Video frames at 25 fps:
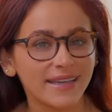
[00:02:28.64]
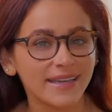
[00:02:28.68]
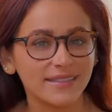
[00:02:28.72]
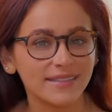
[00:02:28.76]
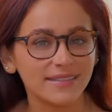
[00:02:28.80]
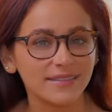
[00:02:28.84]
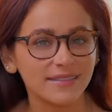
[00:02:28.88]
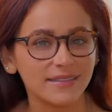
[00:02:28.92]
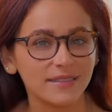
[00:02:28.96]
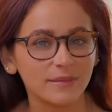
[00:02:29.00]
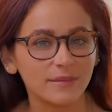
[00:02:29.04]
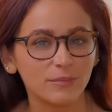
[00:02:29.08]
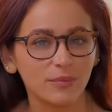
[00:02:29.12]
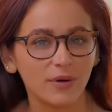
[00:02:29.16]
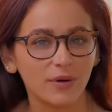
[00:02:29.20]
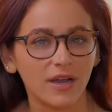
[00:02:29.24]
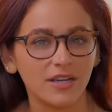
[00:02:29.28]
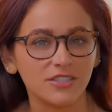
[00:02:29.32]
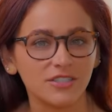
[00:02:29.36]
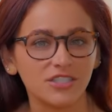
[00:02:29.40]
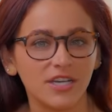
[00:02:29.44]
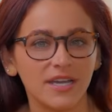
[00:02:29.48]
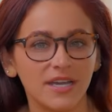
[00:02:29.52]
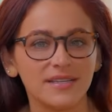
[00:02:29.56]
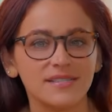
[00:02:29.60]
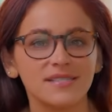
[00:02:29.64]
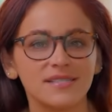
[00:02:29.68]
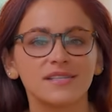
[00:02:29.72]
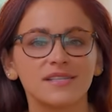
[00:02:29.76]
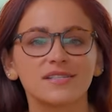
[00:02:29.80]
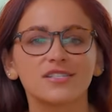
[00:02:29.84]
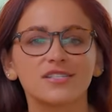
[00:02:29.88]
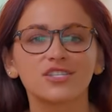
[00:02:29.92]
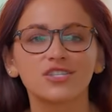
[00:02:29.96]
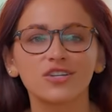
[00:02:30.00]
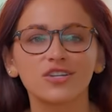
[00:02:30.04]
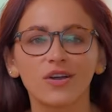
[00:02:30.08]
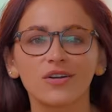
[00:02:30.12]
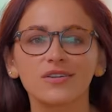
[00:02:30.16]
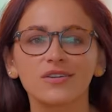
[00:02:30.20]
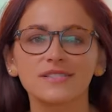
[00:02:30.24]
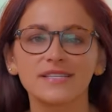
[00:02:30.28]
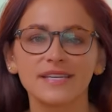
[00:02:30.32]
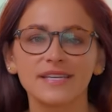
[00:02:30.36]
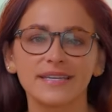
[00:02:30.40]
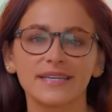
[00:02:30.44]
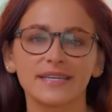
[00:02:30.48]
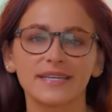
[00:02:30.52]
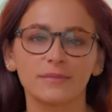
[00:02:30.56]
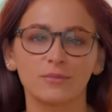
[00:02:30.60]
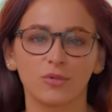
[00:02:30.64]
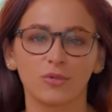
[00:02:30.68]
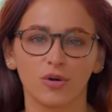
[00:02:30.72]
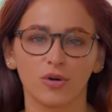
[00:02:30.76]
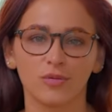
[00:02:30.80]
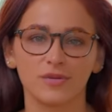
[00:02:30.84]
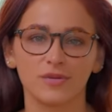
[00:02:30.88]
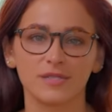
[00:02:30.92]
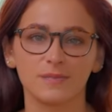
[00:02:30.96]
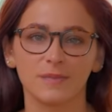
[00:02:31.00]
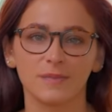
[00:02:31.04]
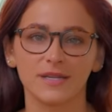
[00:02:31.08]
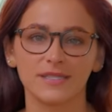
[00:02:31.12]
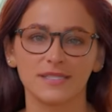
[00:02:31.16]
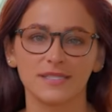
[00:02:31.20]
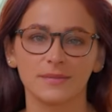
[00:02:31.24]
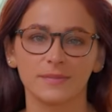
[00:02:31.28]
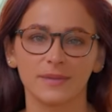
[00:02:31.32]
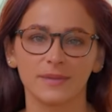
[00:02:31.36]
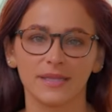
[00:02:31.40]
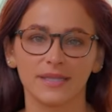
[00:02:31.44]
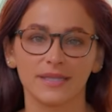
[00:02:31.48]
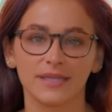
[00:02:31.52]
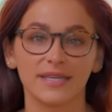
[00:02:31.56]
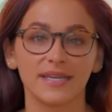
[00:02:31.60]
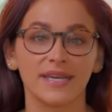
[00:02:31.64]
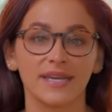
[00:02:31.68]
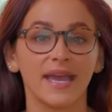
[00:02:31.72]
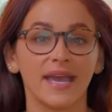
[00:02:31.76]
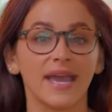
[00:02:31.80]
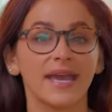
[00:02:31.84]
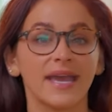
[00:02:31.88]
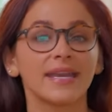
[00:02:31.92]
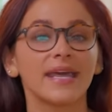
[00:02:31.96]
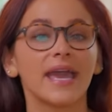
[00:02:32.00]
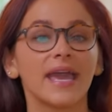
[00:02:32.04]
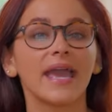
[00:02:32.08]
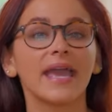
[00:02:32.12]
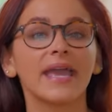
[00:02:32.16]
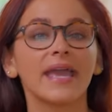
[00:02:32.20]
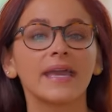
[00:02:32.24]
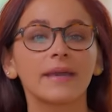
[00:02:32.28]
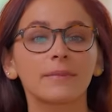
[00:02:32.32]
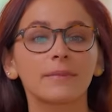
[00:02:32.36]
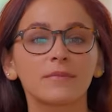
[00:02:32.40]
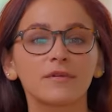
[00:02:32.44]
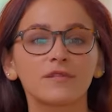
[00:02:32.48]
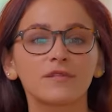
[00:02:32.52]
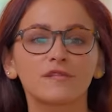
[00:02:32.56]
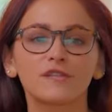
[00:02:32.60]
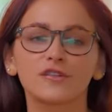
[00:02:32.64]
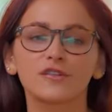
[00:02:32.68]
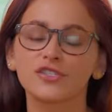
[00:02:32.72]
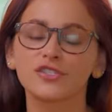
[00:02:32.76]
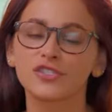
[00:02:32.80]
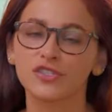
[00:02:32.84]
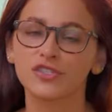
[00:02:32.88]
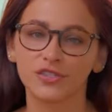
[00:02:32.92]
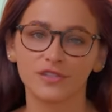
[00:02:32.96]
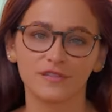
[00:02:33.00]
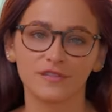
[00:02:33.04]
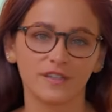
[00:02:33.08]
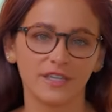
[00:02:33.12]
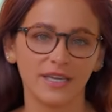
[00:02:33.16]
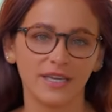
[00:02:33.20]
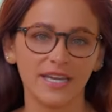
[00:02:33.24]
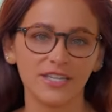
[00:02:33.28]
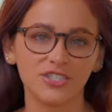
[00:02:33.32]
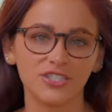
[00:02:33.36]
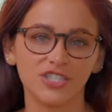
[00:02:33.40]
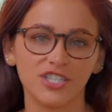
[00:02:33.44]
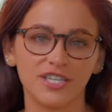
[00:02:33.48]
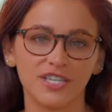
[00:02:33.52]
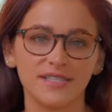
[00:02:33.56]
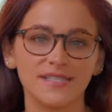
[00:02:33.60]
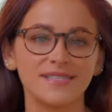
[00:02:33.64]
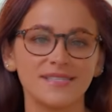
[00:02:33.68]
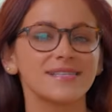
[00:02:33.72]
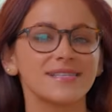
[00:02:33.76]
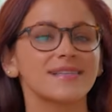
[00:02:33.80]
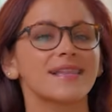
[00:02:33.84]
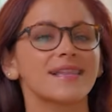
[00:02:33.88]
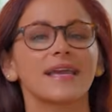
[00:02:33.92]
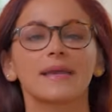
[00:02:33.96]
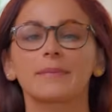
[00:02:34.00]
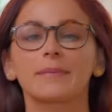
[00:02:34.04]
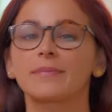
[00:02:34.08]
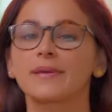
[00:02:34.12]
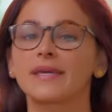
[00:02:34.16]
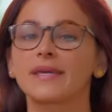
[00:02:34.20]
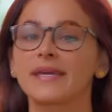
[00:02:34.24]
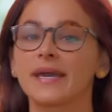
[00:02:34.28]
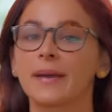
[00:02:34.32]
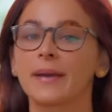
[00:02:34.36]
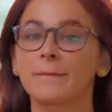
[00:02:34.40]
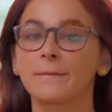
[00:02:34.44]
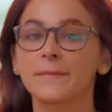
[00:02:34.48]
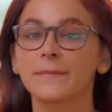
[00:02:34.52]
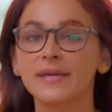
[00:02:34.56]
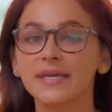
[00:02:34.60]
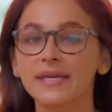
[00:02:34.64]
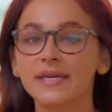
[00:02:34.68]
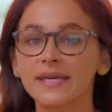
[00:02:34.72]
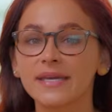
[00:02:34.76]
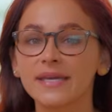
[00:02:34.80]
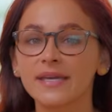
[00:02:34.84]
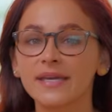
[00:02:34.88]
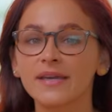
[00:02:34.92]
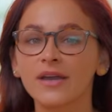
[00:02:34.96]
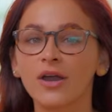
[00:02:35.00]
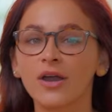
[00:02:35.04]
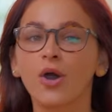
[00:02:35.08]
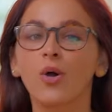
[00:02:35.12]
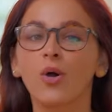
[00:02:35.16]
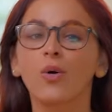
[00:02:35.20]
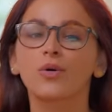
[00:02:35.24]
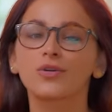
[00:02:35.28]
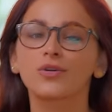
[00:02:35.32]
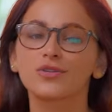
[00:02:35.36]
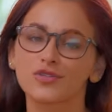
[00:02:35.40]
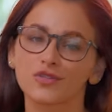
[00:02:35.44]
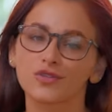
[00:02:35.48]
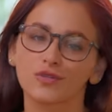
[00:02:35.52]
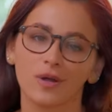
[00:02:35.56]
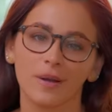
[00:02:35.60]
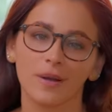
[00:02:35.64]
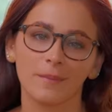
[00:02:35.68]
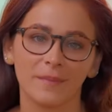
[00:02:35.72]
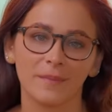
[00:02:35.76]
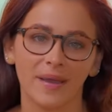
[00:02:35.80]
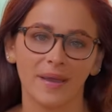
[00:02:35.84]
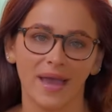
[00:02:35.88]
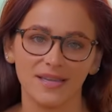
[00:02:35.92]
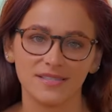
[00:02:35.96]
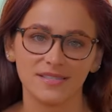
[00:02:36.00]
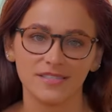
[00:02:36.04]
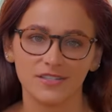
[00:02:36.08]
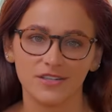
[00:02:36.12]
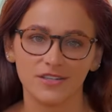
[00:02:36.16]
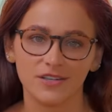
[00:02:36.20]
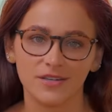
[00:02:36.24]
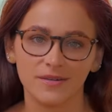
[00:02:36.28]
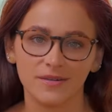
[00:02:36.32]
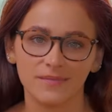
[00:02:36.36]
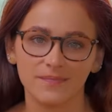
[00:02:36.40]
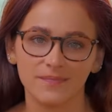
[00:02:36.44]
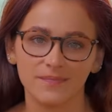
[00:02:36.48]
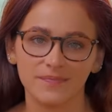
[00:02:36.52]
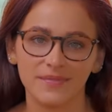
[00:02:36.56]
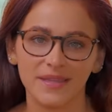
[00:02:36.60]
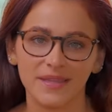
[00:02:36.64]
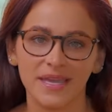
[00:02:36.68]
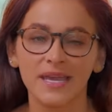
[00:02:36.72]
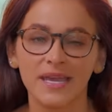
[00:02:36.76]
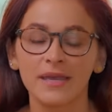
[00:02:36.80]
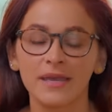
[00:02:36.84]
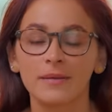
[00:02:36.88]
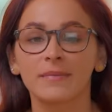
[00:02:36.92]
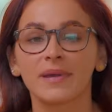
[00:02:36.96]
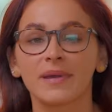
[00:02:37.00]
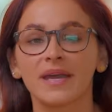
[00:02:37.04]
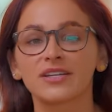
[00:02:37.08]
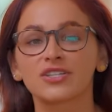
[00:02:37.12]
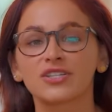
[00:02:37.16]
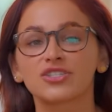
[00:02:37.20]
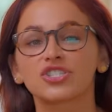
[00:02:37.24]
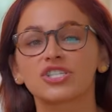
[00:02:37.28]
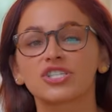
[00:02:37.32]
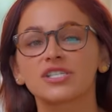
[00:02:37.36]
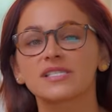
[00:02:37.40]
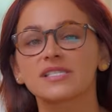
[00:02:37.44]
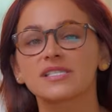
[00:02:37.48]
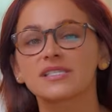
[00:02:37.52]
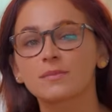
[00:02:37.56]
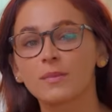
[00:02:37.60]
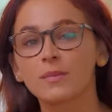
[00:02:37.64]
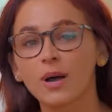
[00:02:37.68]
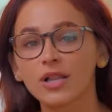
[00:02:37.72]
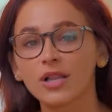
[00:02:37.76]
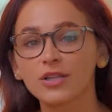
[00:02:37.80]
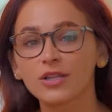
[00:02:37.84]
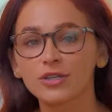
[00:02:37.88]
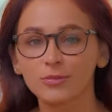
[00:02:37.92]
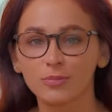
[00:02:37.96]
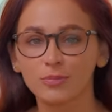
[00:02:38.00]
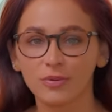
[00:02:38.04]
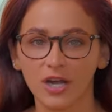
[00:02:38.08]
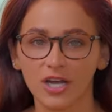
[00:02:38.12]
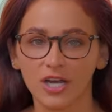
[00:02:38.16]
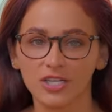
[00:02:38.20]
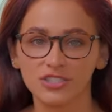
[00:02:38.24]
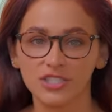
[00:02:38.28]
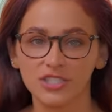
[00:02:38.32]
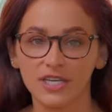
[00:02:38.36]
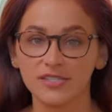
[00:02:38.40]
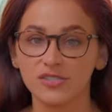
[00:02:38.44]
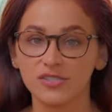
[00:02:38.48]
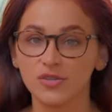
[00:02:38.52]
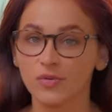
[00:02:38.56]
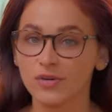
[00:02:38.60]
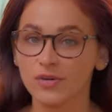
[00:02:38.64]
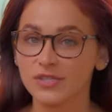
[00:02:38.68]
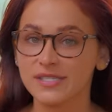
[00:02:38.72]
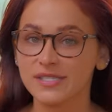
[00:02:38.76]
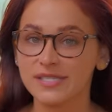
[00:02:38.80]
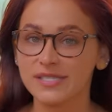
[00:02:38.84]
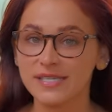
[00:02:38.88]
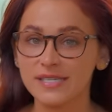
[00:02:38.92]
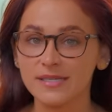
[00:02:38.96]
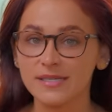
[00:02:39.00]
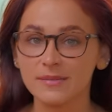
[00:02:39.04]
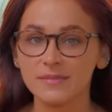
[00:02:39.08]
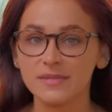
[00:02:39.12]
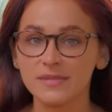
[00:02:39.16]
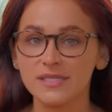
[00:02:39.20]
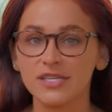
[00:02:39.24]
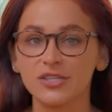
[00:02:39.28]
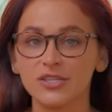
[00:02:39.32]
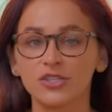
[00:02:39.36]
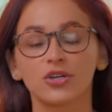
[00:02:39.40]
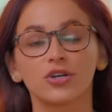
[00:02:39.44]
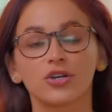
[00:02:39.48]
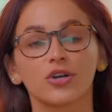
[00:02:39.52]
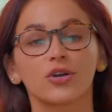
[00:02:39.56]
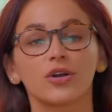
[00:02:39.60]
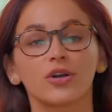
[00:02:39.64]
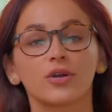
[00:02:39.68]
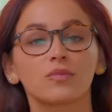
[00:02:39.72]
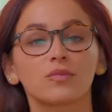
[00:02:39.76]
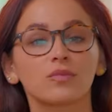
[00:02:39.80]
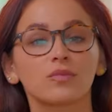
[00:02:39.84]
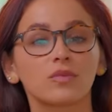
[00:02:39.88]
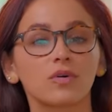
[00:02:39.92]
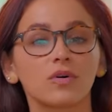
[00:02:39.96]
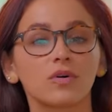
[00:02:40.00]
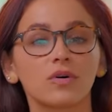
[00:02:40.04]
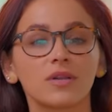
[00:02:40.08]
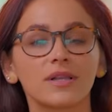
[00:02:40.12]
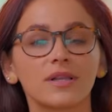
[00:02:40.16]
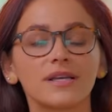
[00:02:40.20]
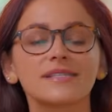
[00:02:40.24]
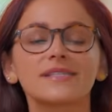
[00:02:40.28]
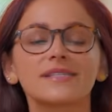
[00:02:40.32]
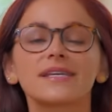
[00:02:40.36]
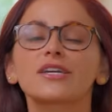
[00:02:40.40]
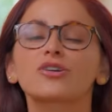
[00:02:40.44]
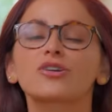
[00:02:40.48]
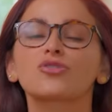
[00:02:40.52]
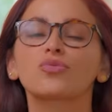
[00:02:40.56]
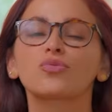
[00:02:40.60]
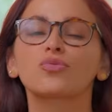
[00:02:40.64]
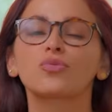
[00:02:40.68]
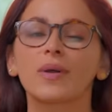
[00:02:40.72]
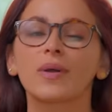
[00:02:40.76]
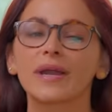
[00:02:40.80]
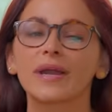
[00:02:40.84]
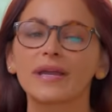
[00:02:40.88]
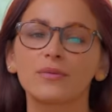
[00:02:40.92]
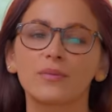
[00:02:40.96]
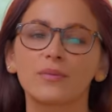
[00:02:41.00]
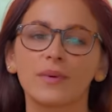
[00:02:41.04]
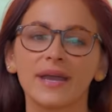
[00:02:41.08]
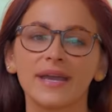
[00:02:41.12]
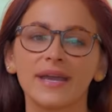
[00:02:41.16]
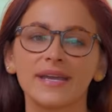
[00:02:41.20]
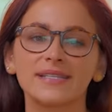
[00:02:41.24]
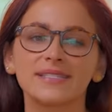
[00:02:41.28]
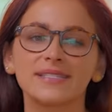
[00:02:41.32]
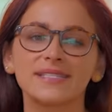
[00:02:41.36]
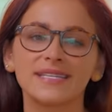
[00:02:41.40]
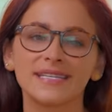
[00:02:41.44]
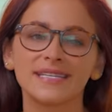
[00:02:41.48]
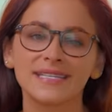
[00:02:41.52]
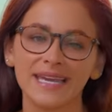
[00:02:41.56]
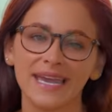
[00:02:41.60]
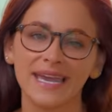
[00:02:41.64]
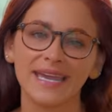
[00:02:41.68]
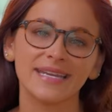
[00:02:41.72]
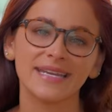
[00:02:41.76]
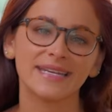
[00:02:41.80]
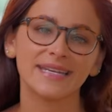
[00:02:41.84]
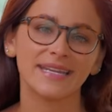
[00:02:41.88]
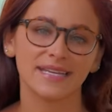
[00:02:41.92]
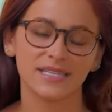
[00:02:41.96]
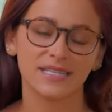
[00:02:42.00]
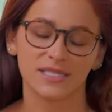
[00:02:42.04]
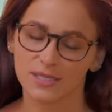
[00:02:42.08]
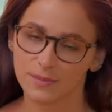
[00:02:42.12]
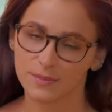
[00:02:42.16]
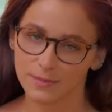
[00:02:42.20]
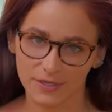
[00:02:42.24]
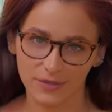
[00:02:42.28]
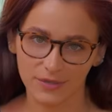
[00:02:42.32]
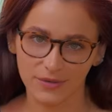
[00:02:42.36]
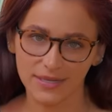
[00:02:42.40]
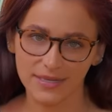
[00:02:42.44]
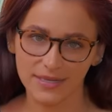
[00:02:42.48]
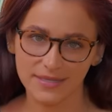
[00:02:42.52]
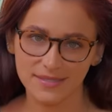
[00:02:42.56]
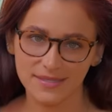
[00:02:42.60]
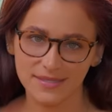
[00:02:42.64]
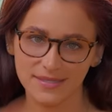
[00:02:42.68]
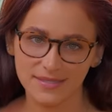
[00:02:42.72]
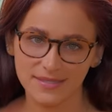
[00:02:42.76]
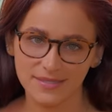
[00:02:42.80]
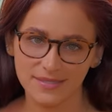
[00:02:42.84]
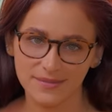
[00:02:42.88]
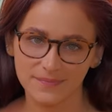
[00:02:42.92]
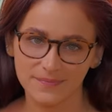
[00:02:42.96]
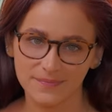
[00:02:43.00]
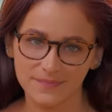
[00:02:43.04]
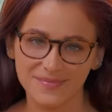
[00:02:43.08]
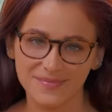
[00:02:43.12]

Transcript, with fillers: handling projects, start taking more responsibility and aim for certifications like PMP or Scrum Master. Managing smaller projects or teams in your current role is a great way to gain experience.